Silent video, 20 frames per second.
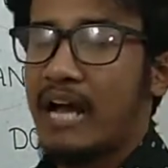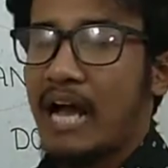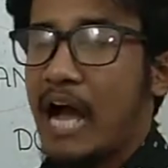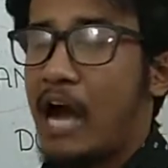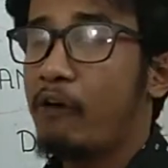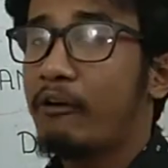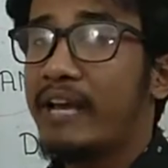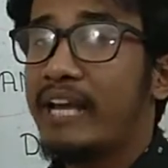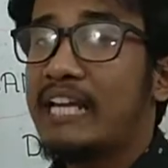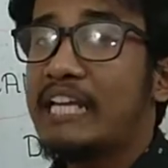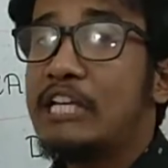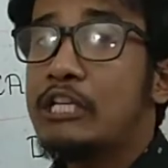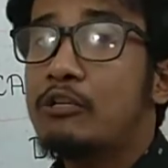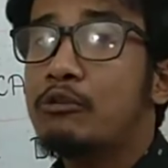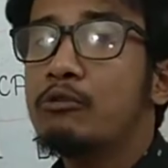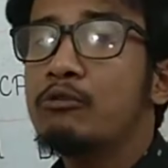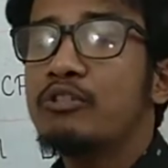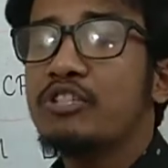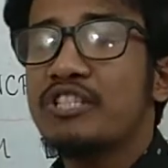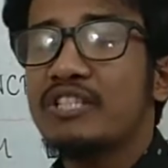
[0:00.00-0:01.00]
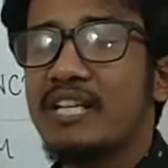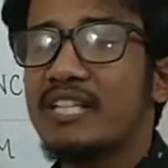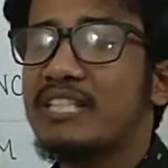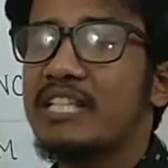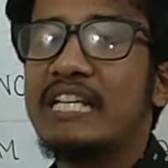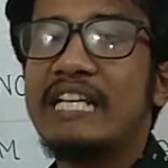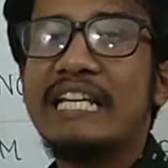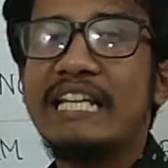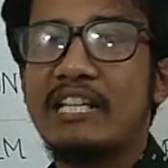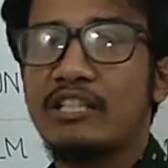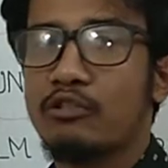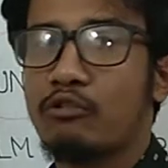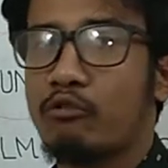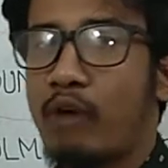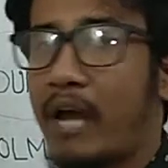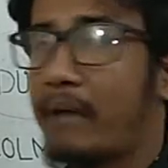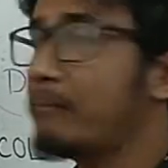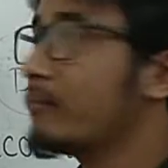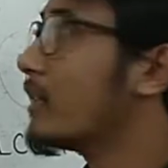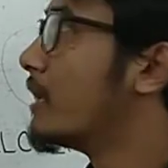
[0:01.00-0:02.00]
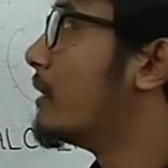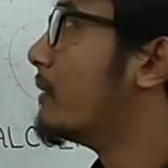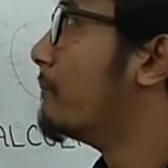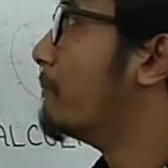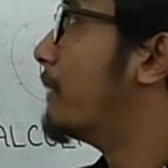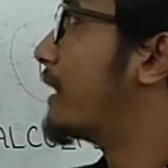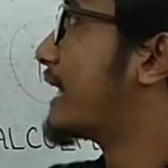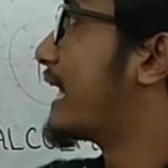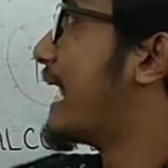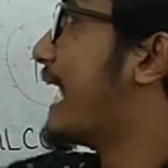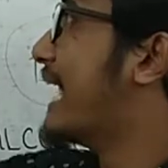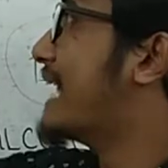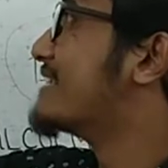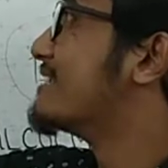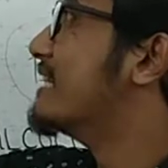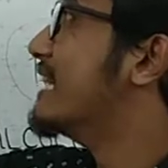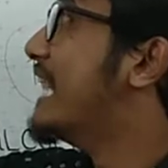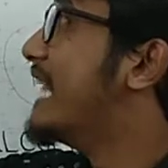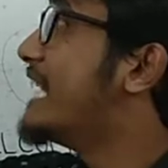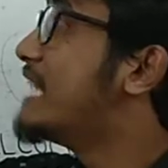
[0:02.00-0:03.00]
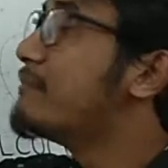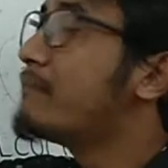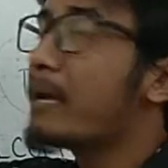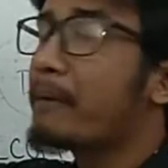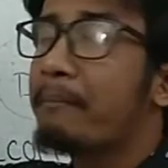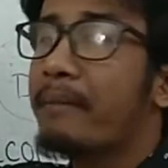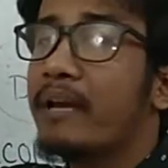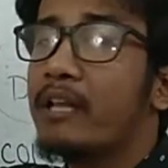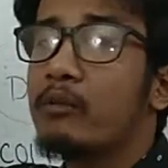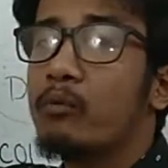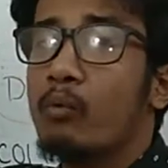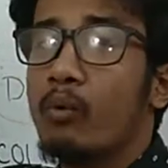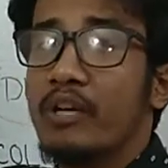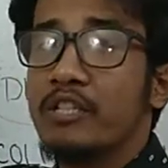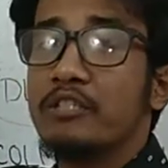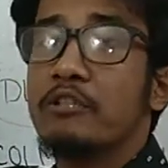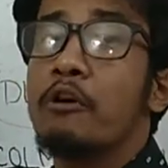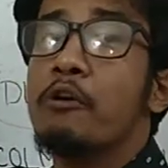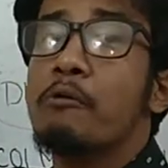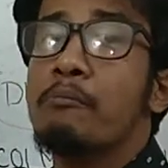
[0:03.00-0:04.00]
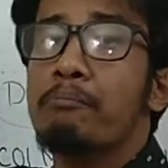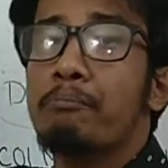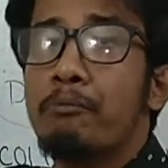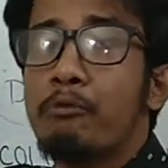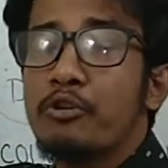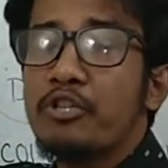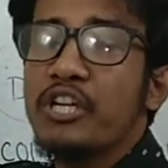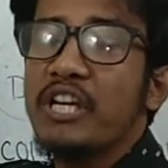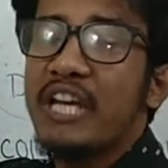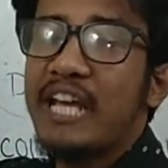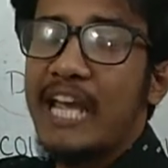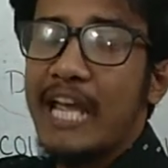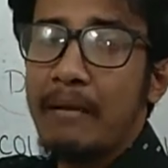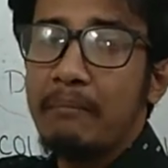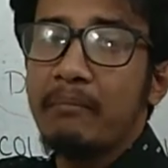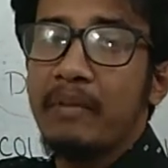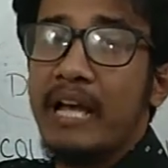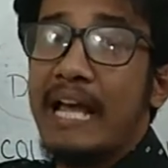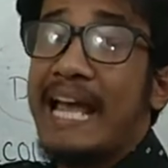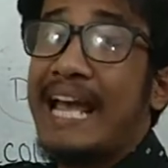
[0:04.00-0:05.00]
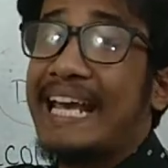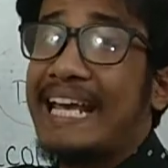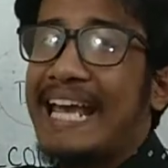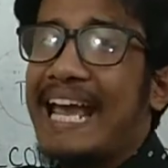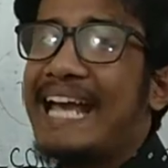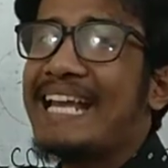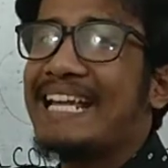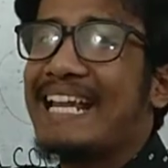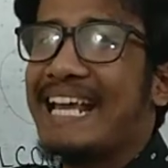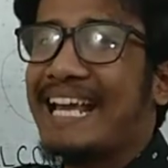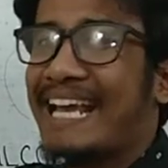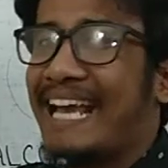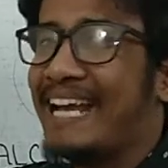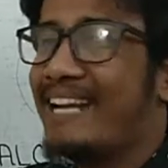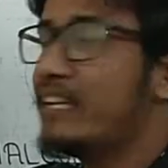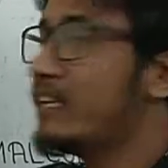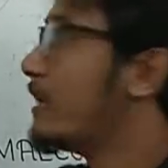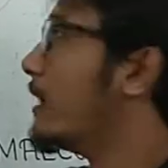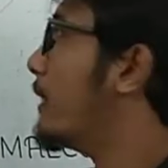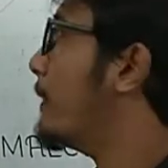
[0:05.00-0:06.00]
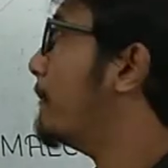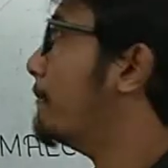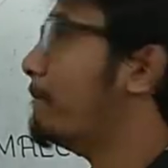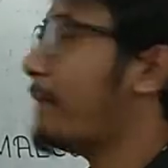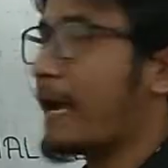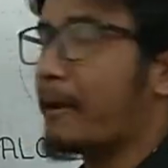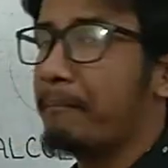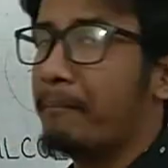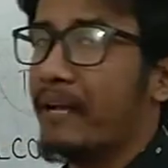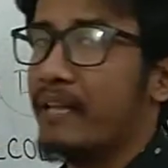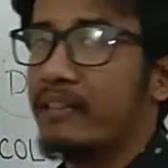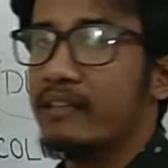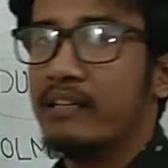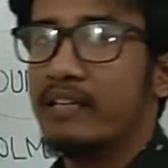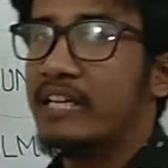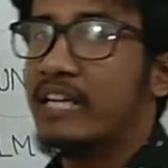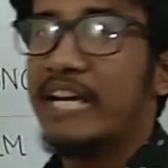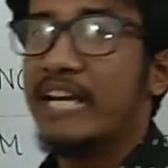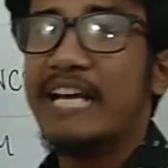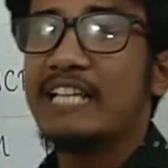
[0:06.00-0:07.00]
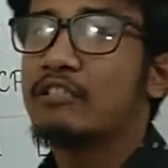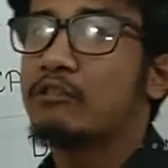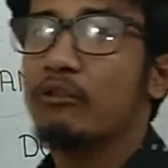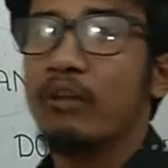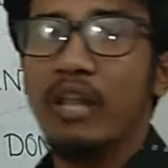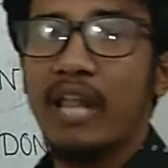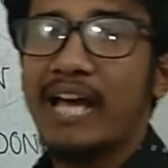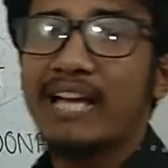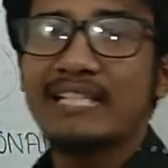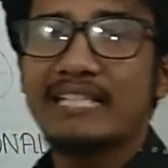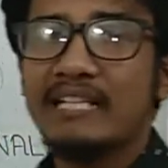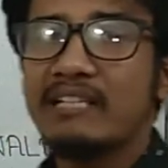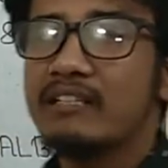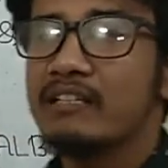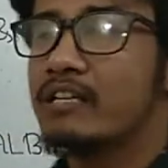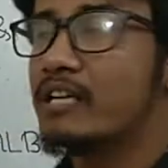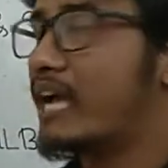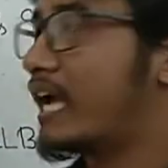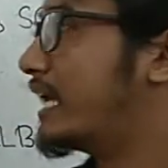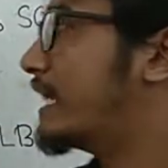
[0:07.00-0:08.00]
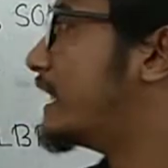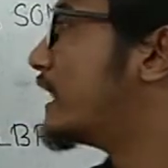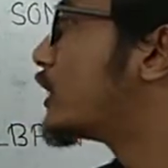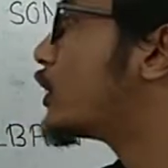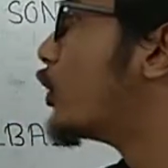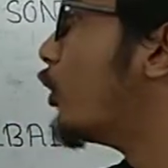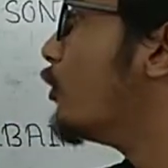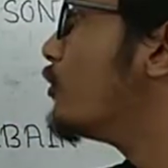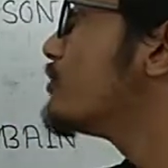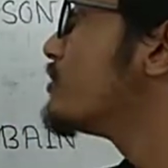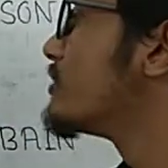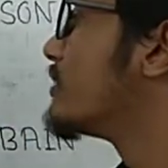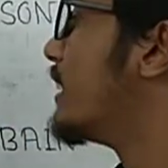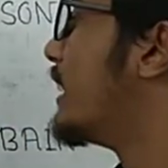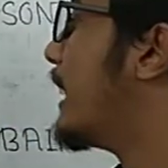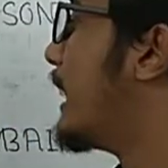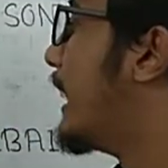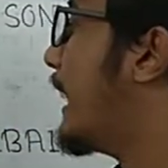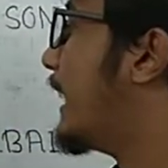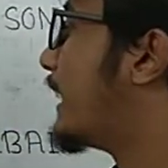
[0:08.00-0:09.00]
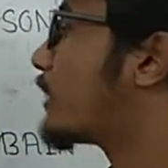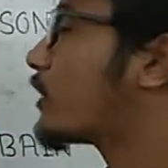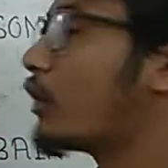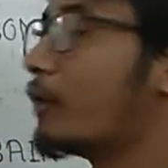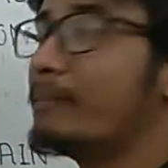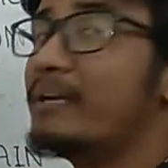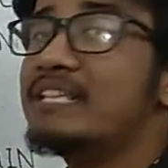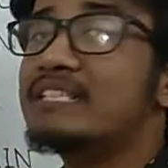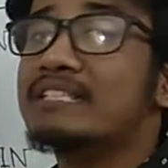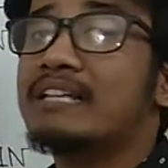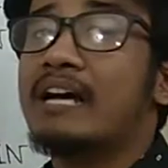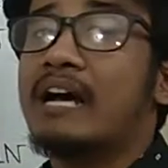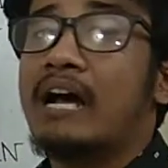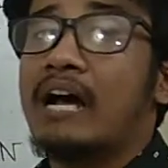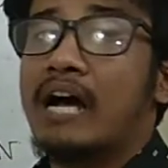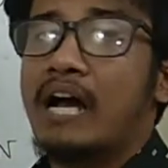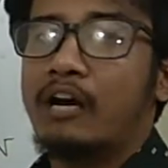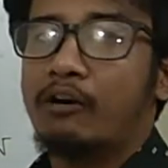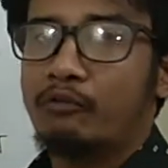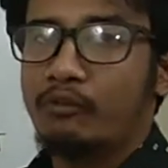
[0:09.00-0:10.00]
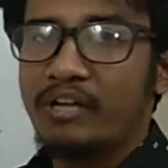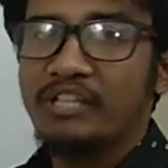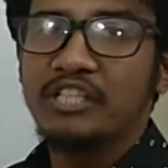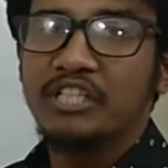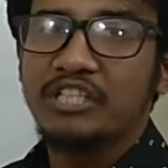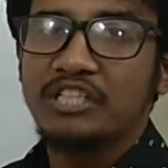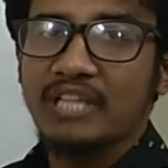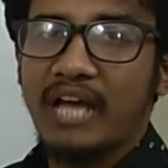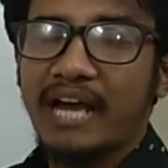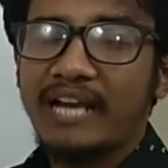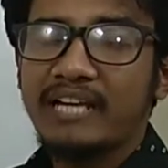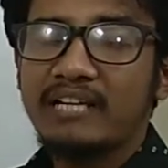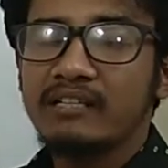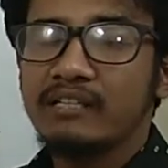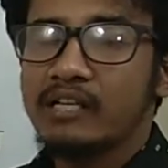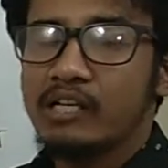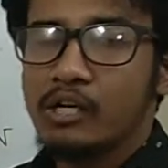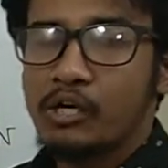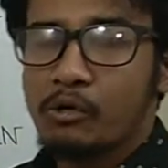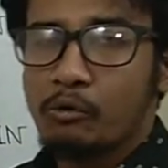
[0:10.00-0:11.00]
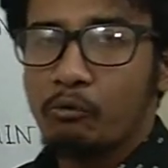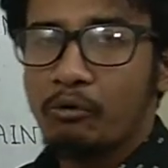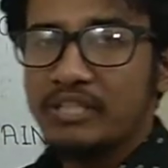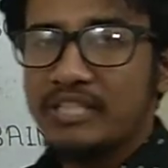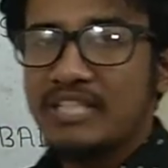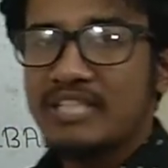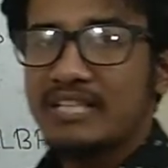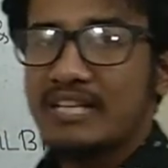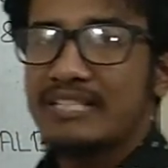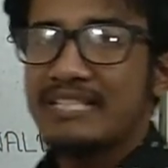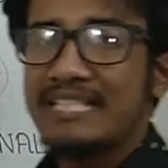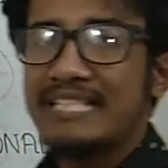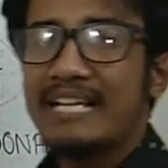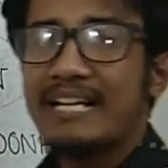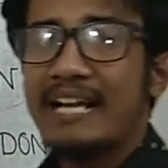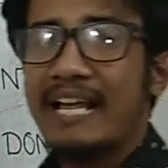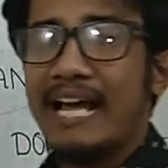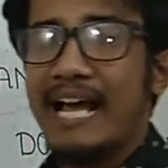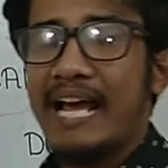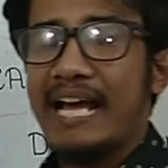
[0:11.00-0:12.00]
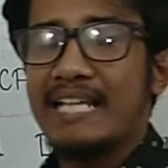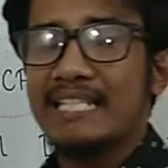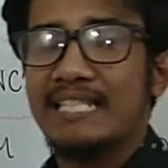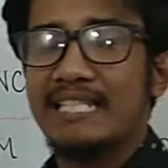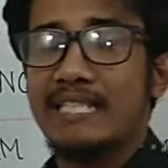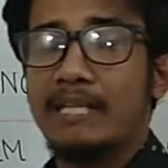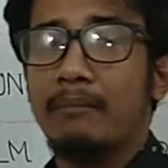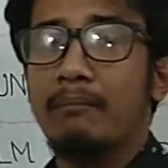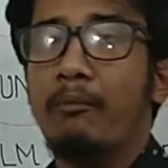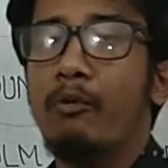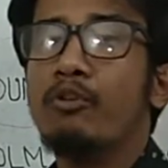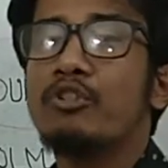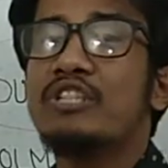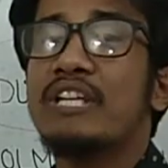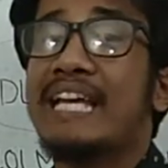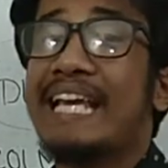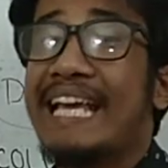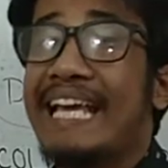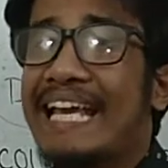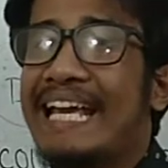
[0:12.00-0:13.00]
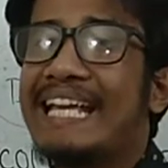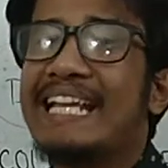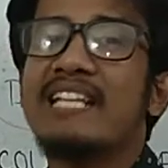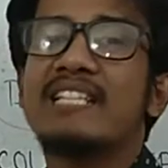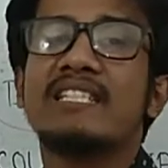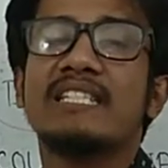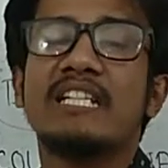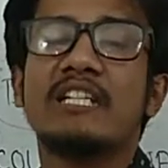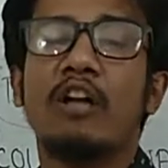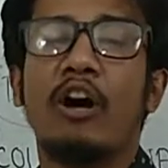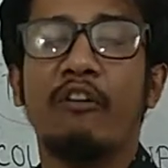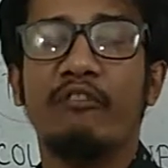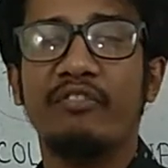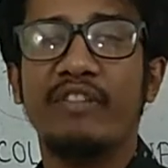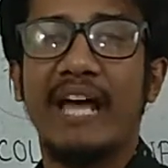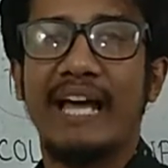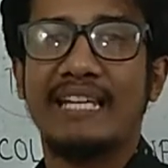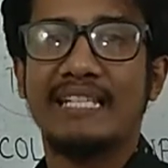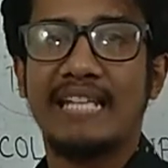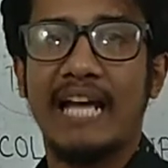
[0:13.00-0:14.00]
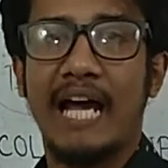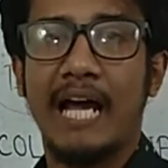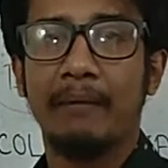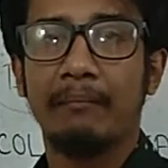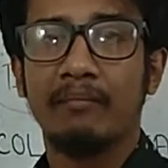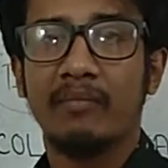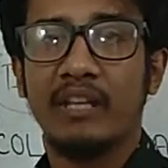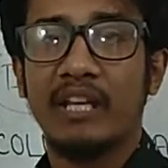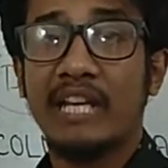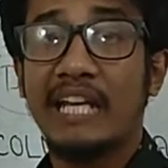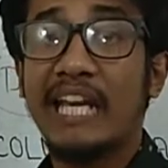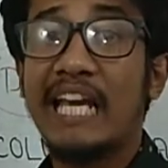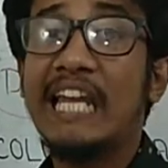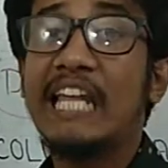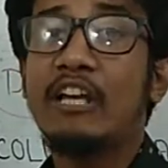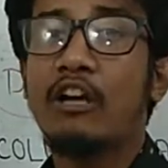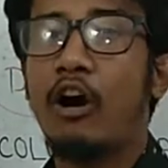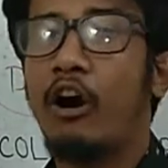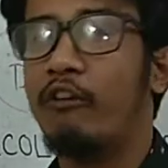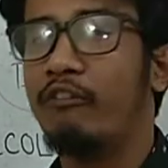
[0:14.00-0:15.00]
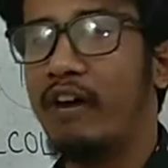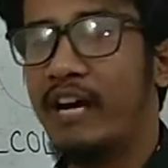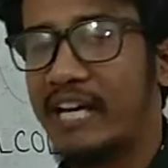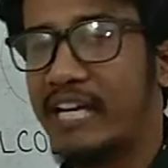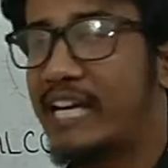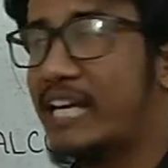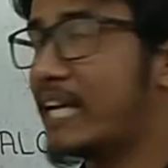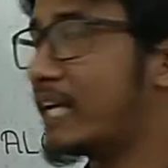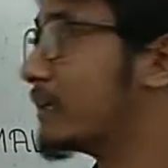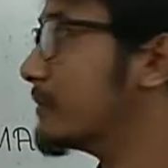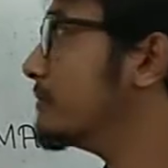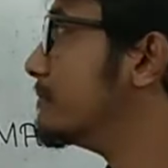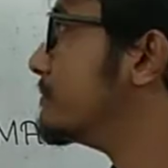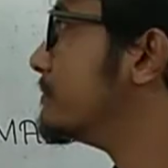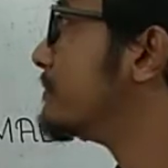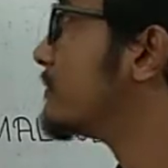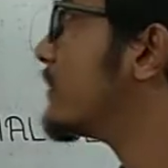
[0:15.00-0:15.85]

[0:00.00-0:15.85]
How can he do such a heinous crime? But as Lady Macbeth was pushing him again and again, Macbeth, he is reluctant and he goes and commits a regicide, which is considered as the most heinous sin of that time, killing of a king.